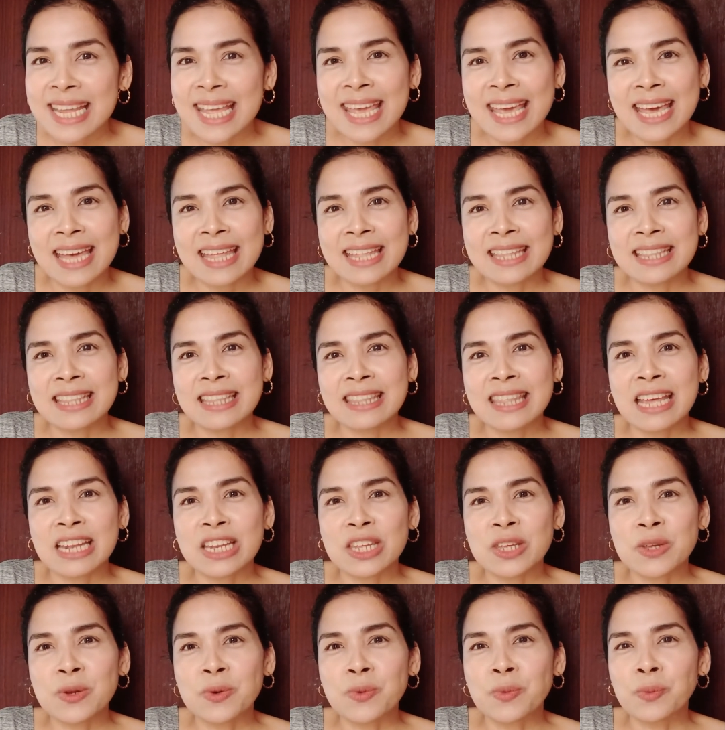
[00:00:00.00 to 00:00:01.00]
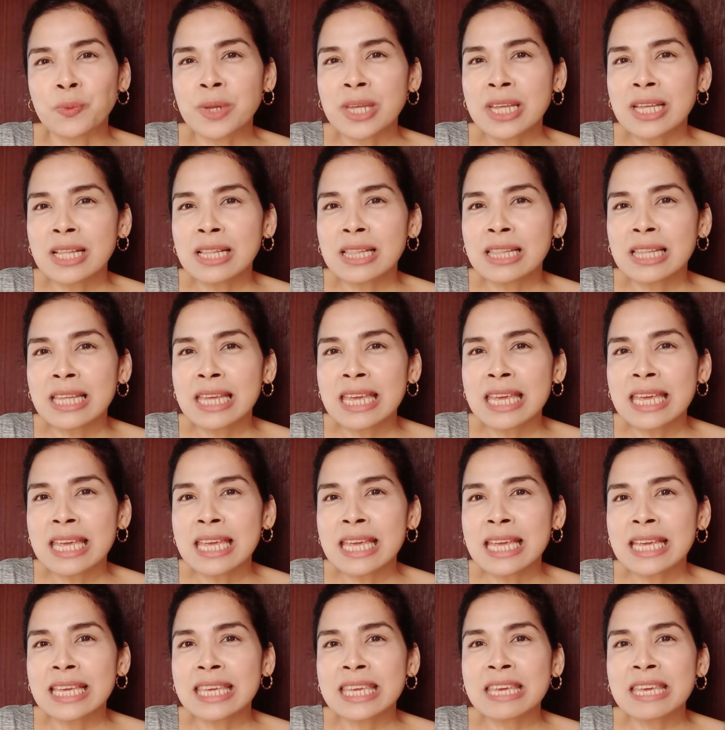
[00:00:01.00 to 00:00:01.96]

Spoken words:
and that you really